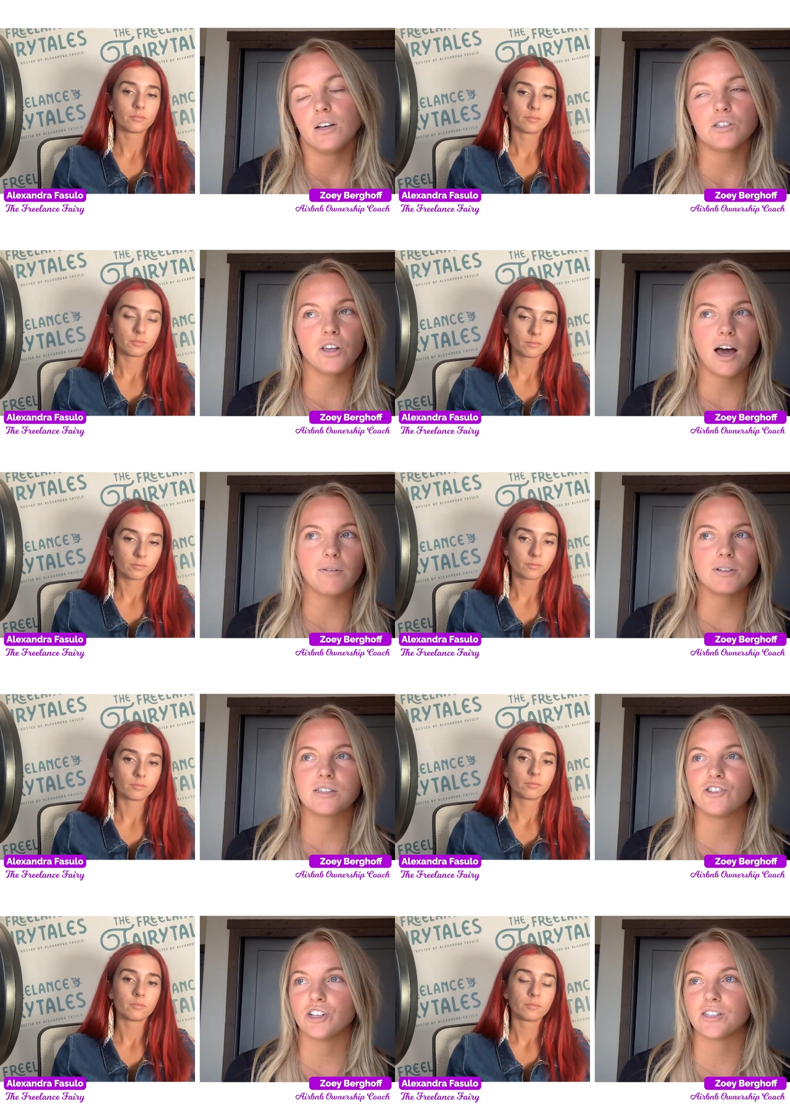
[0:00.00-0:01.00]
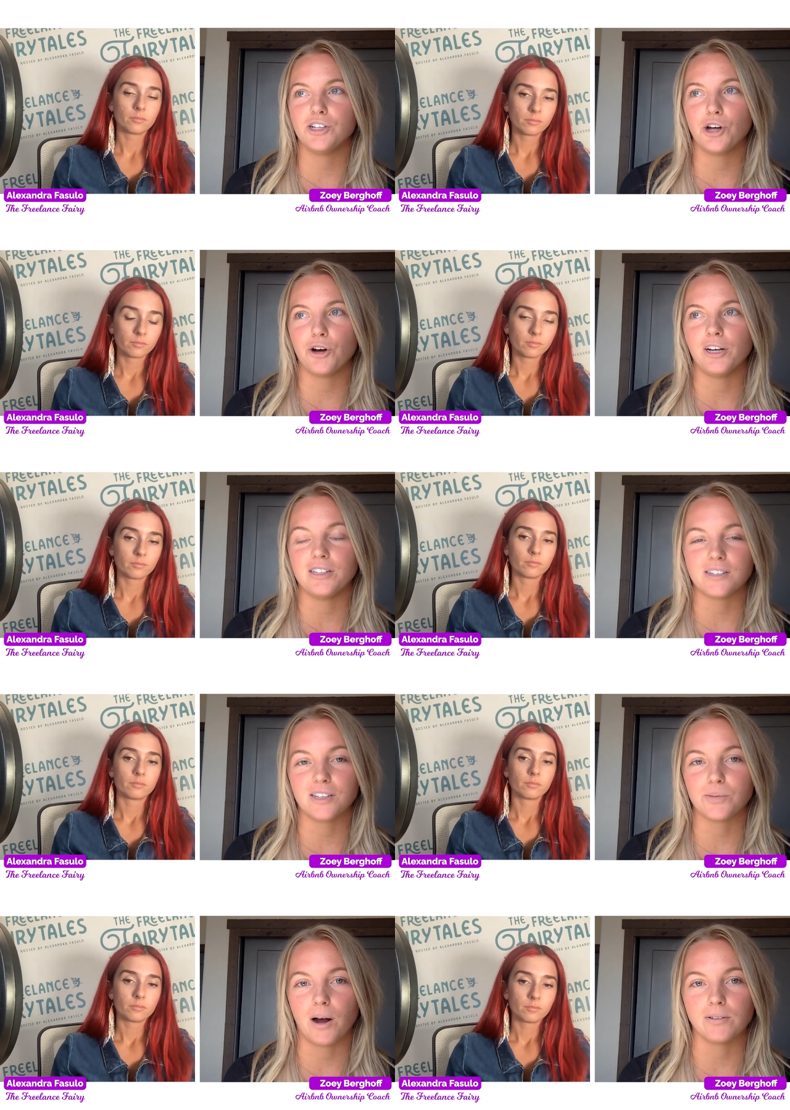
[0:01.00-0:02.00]
Speaker 1: So that was just, you know, an
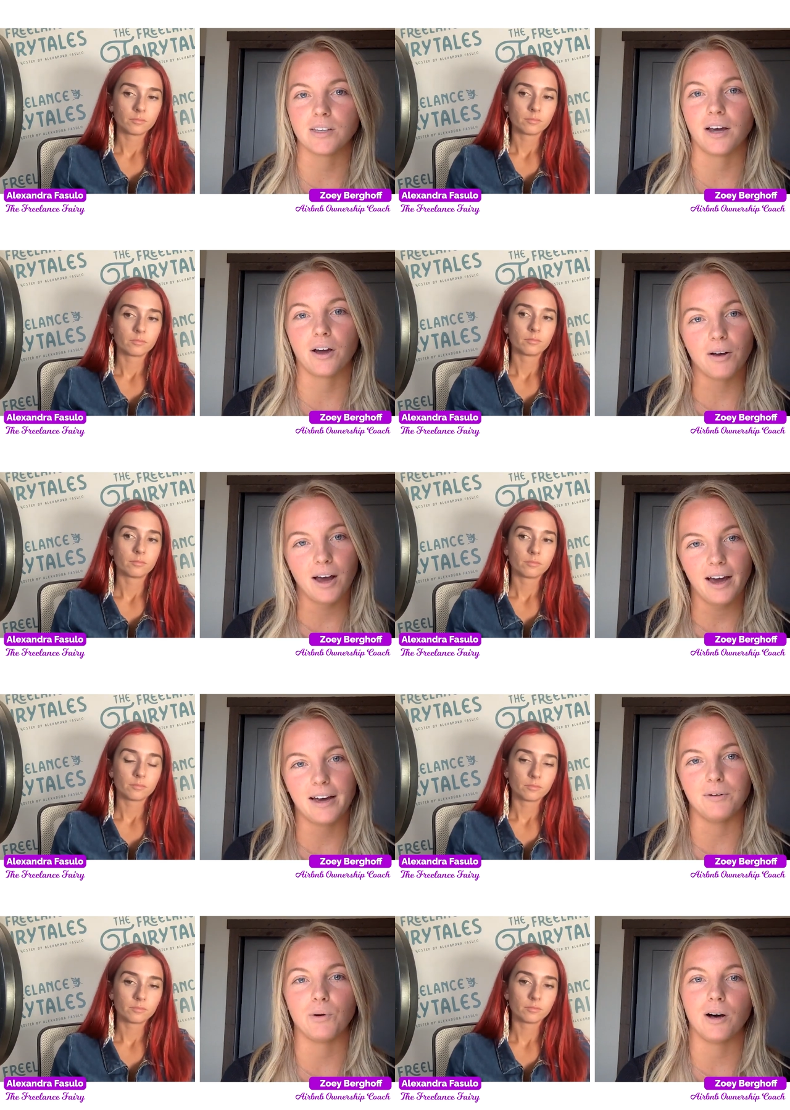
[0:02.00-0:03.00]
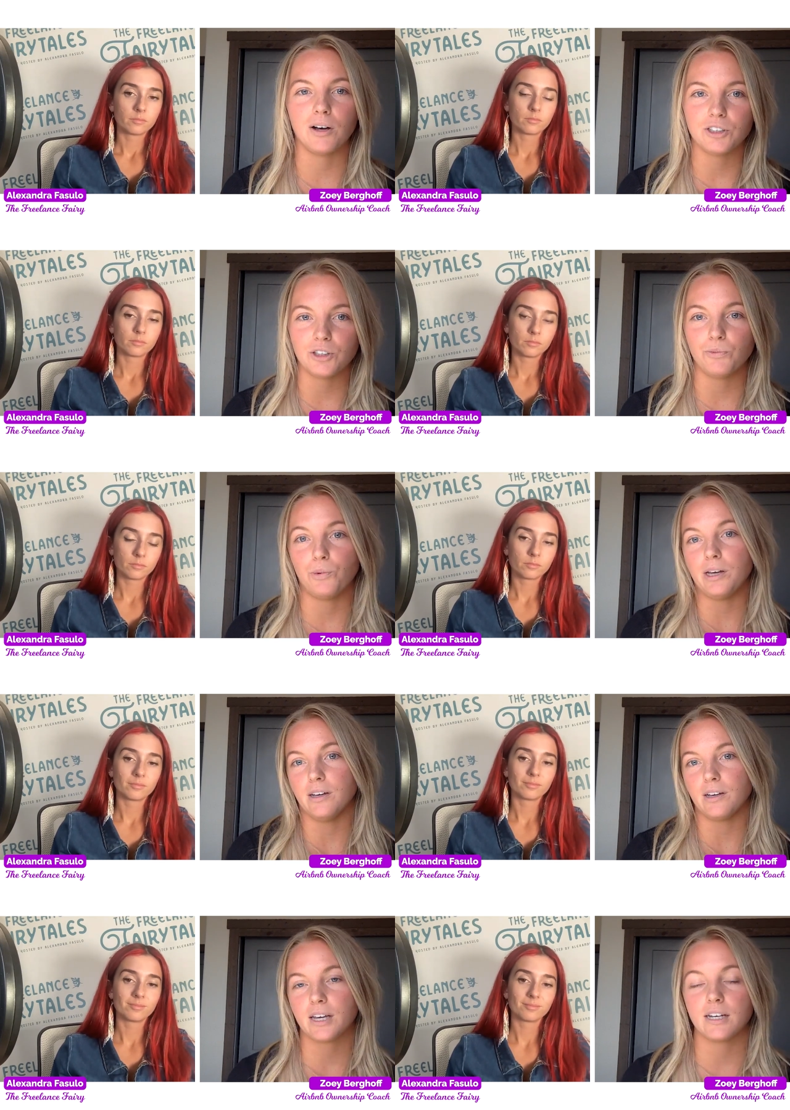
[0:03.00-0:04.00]
instance where I was like, okay, well,
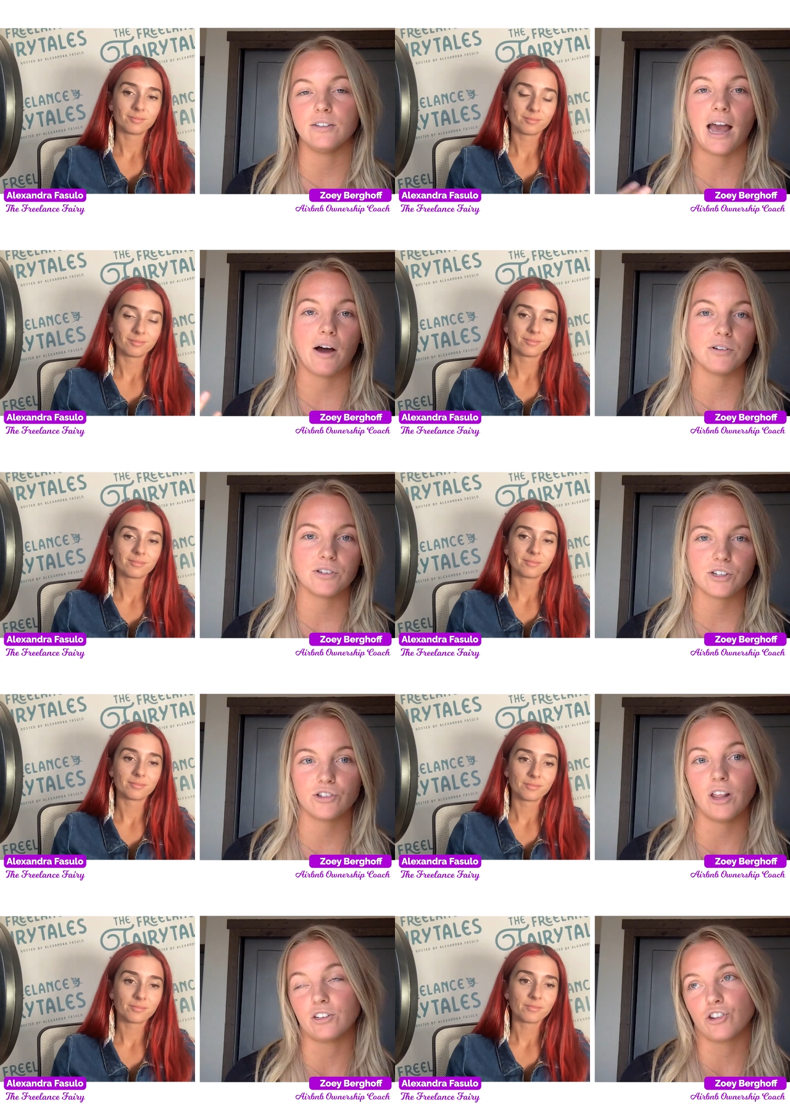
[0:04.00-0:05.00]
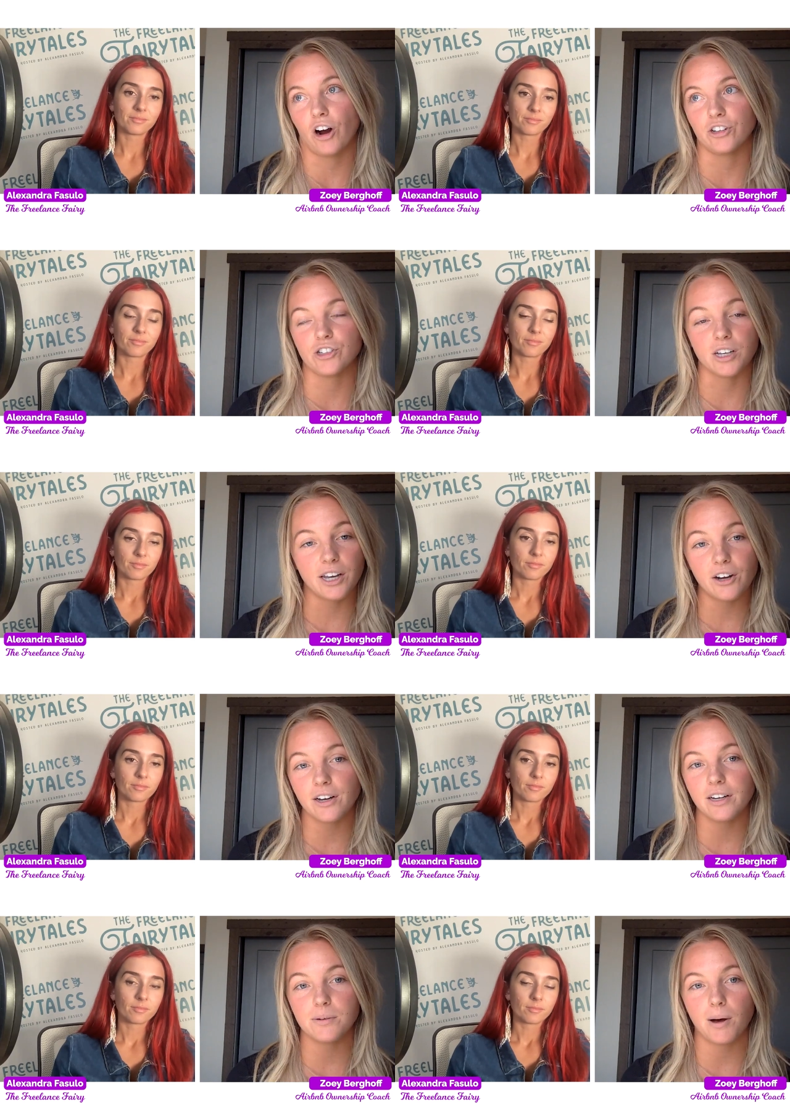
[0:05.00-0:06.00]
we can now like charge
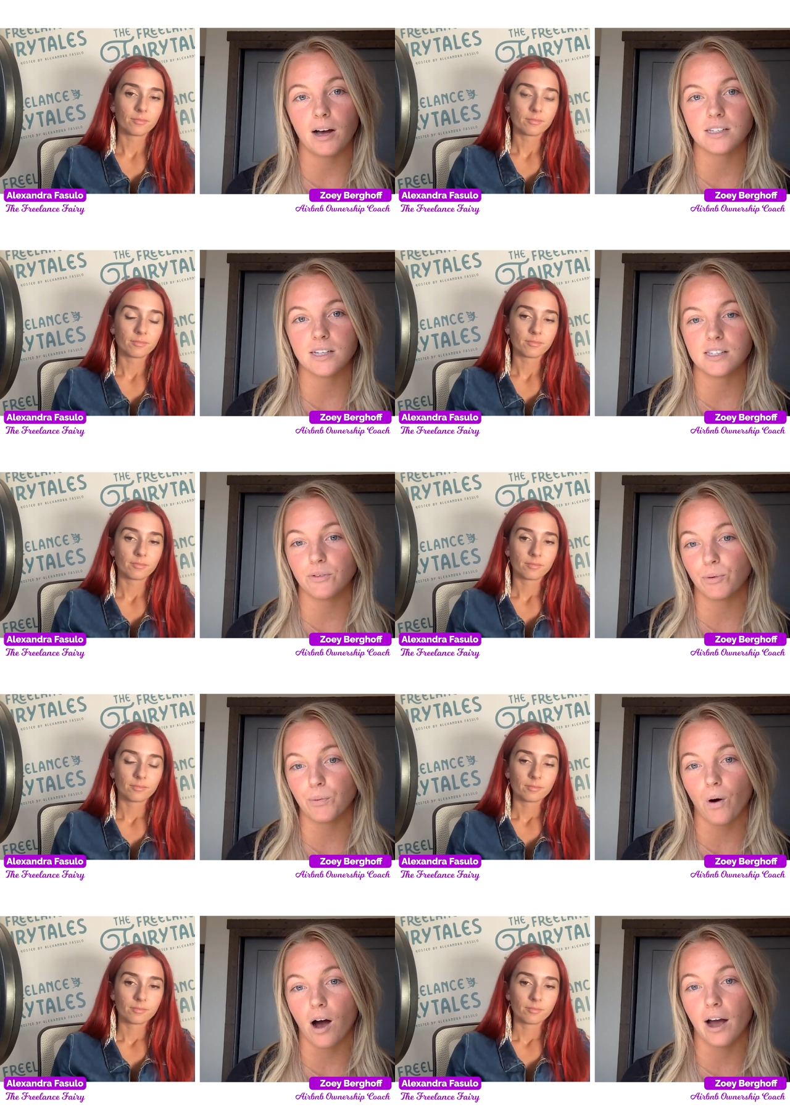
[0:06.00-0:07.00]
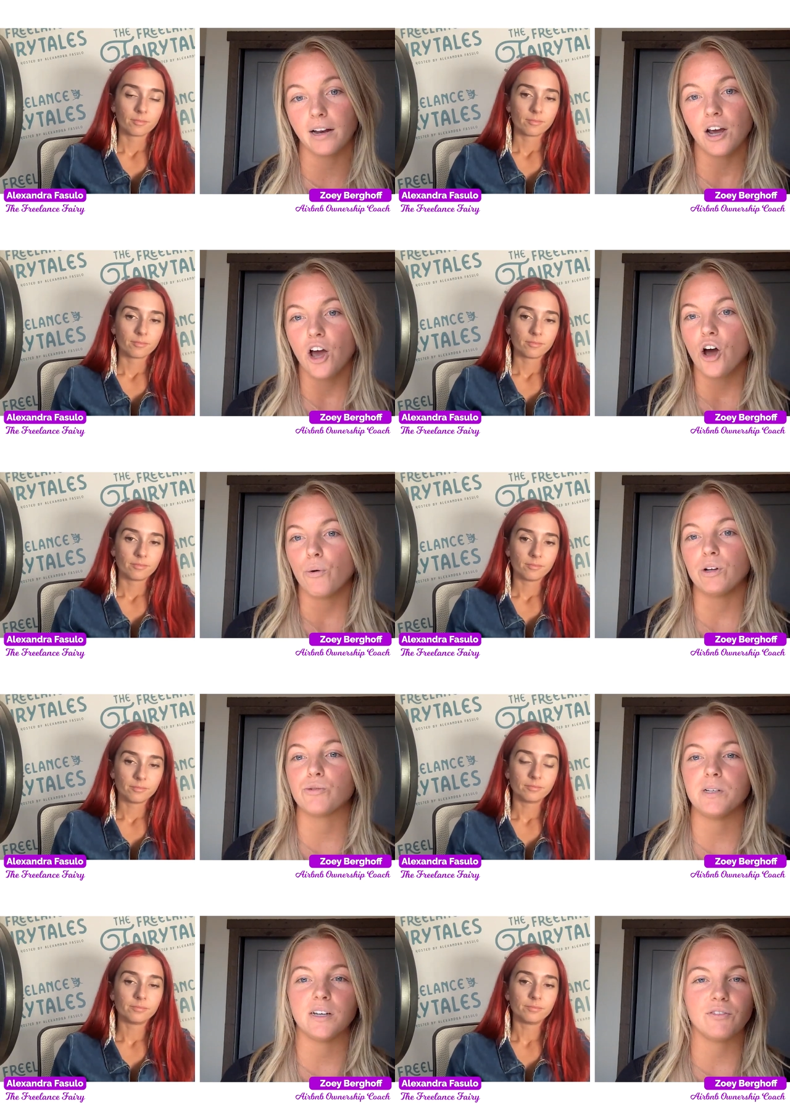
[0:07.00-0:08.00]
security deposits if we want, which
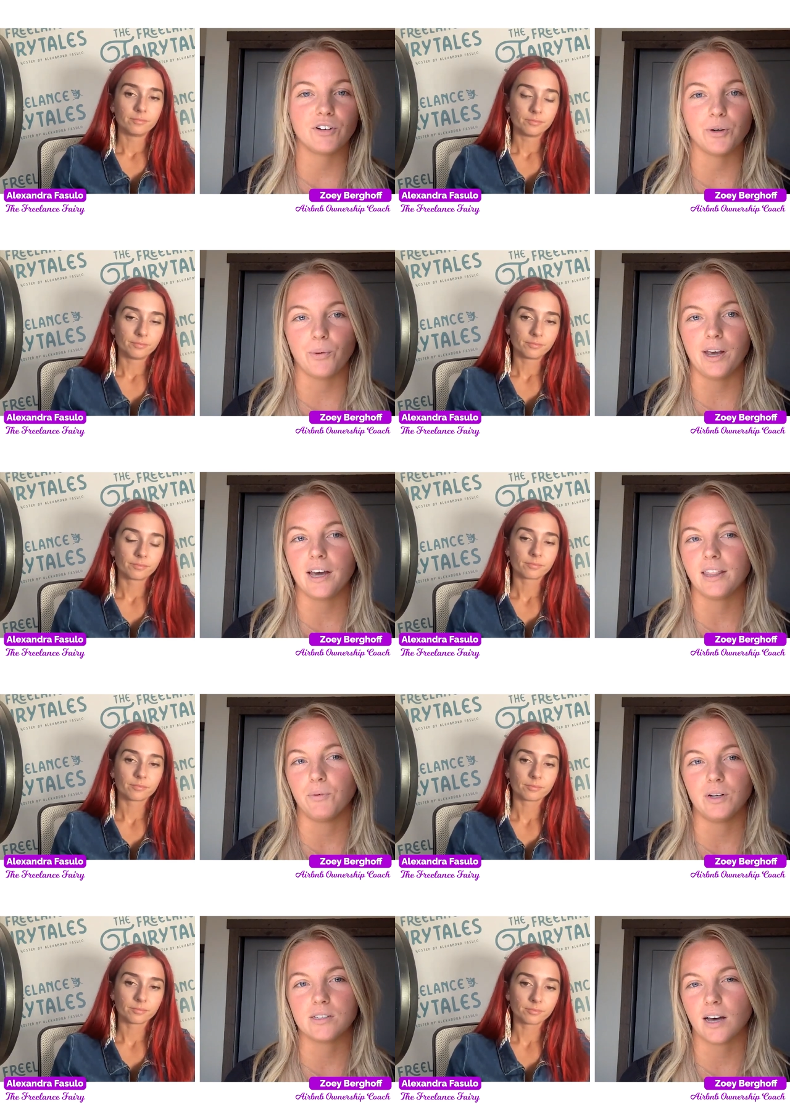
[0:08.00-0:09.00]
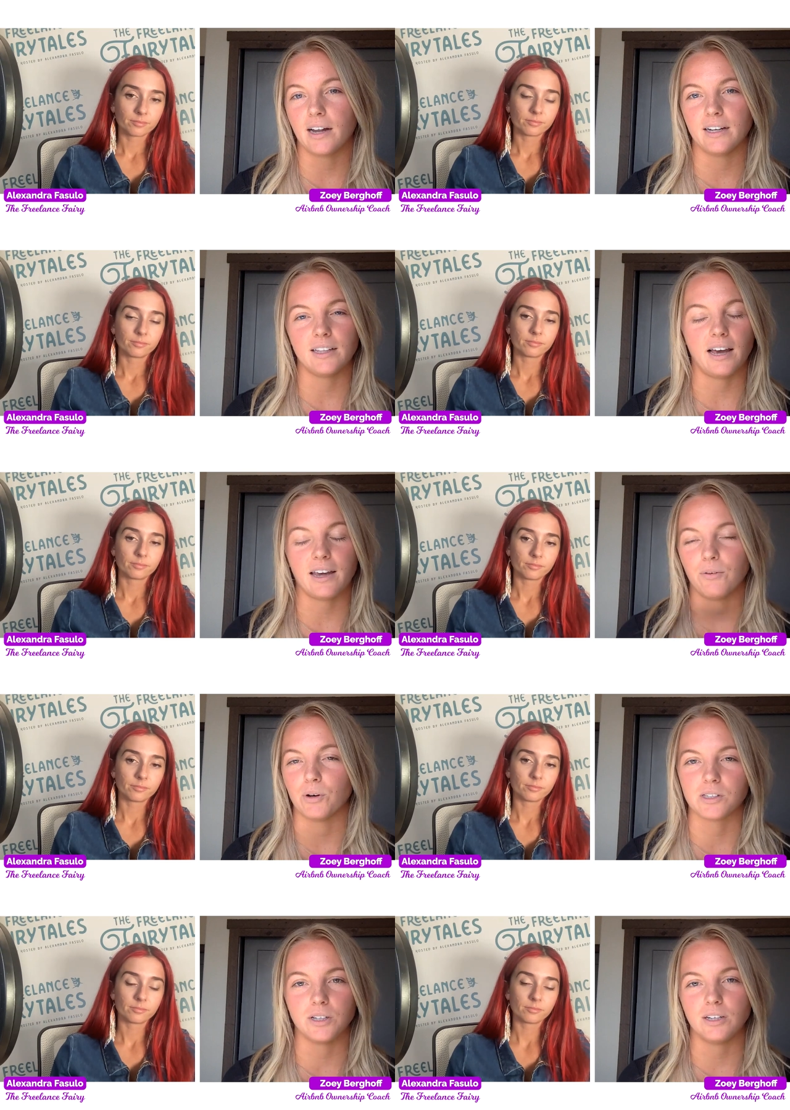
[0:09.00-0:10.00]
we did for a week. And then we decided like it
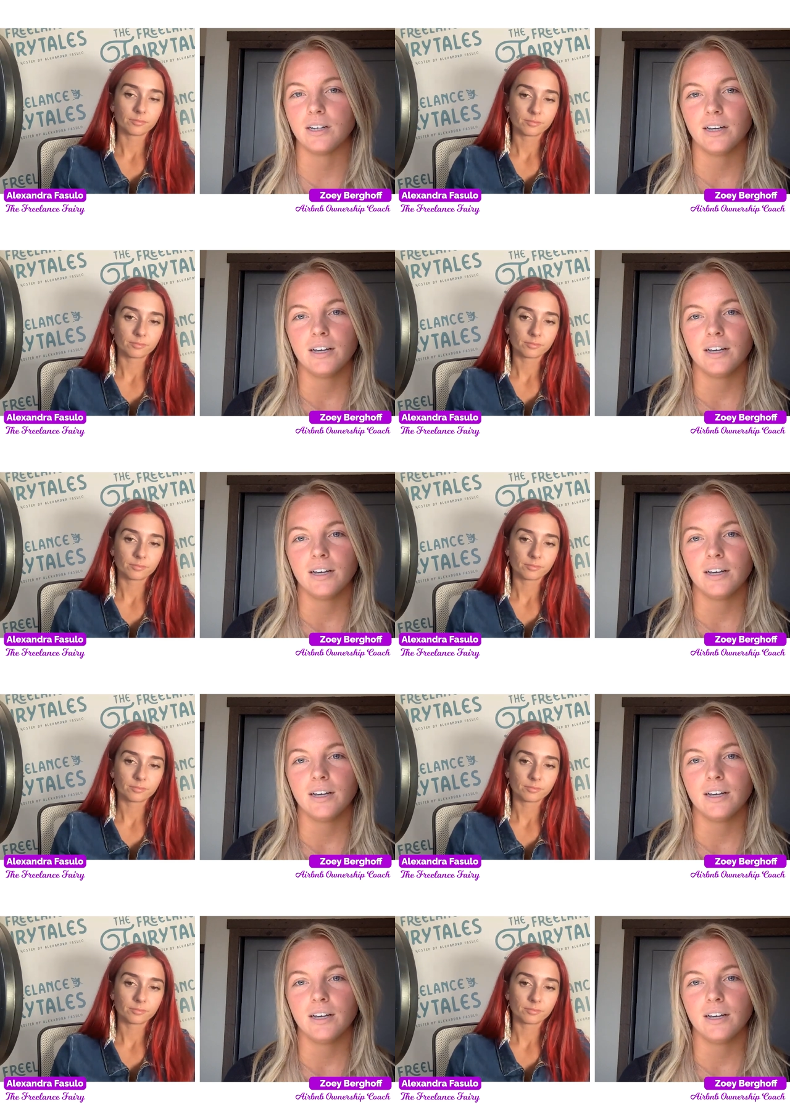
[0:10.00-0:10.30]
wasn't